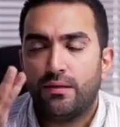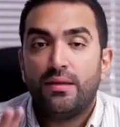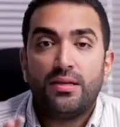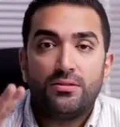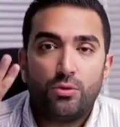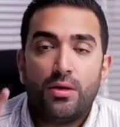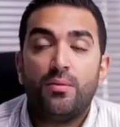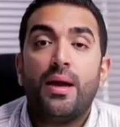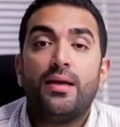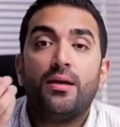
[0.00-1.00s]
It's for
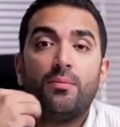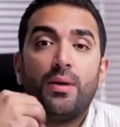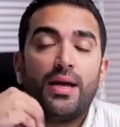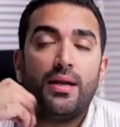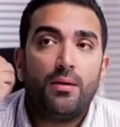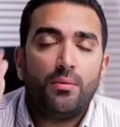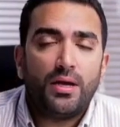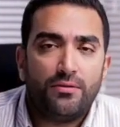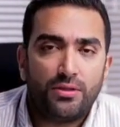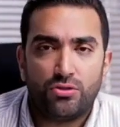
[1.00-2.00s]
directing the right and
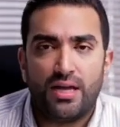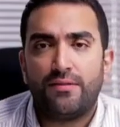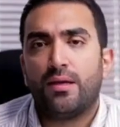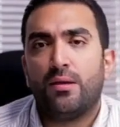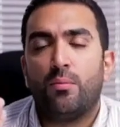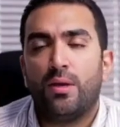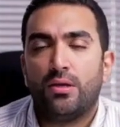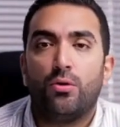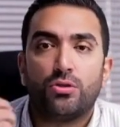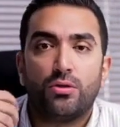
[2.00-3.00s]
relevant traffic when a
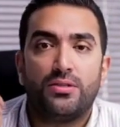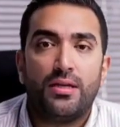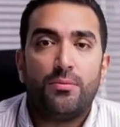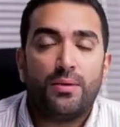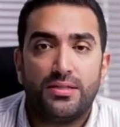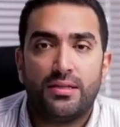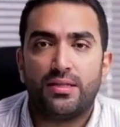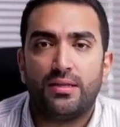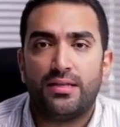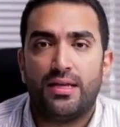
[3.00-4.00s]
user is expressing
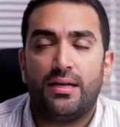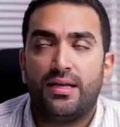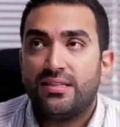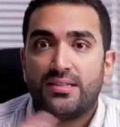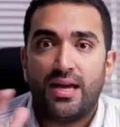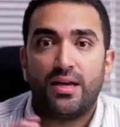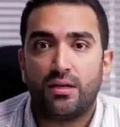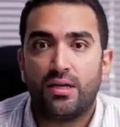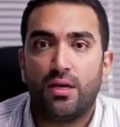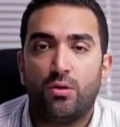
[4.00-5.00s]
their need and desire
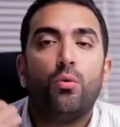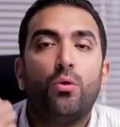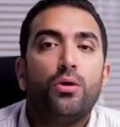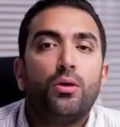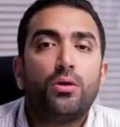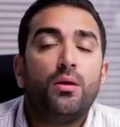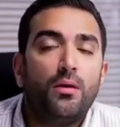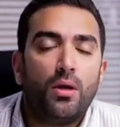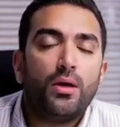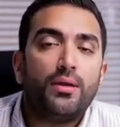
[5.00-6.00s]
in a Google search
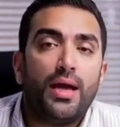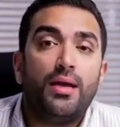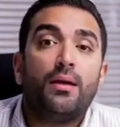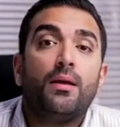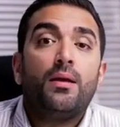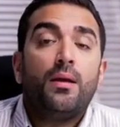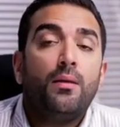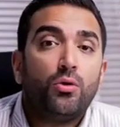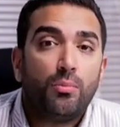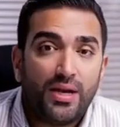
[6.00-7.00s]
on like.
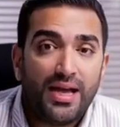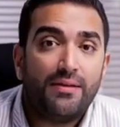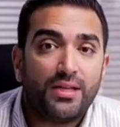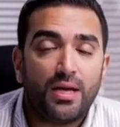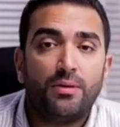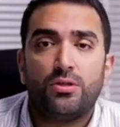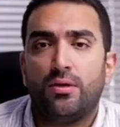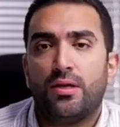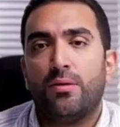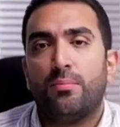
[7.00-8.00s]
You might have the
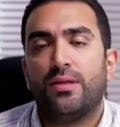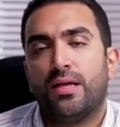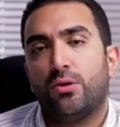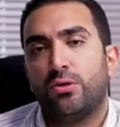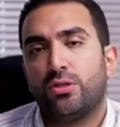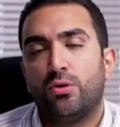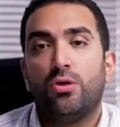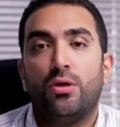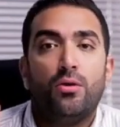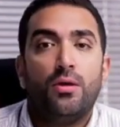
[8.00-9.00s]
opportunity to present your
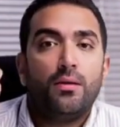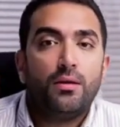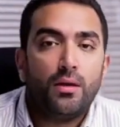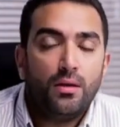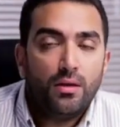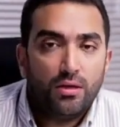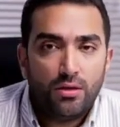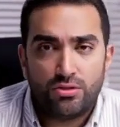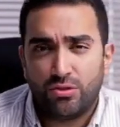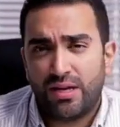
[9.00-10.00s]
solution to them
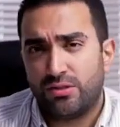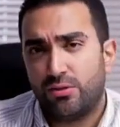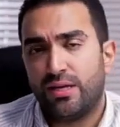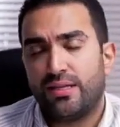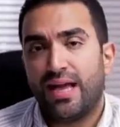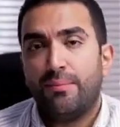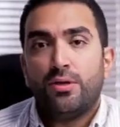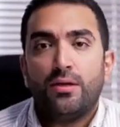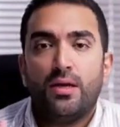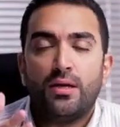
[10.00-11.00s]
so that you can
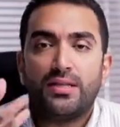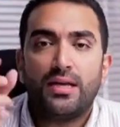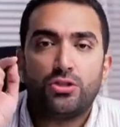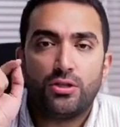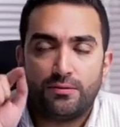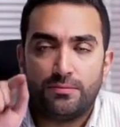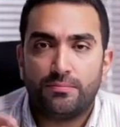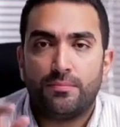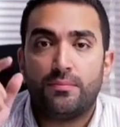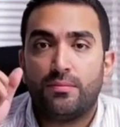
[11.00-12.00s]
capture their attention,
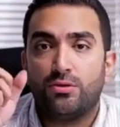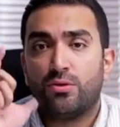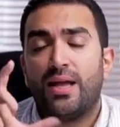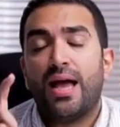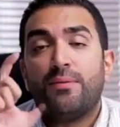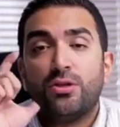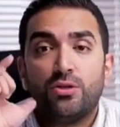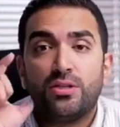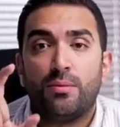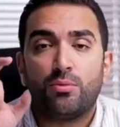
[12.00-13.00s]
to
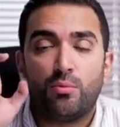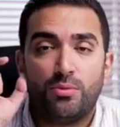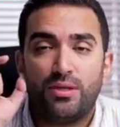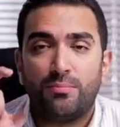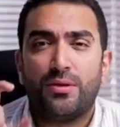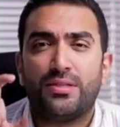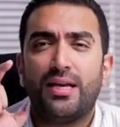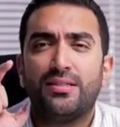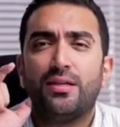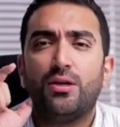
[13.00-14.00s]
capture the appropriate,
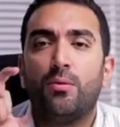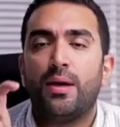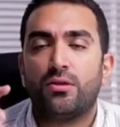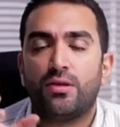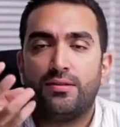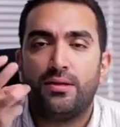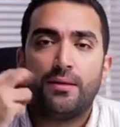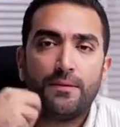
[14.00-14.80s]
precise, and correct traffic.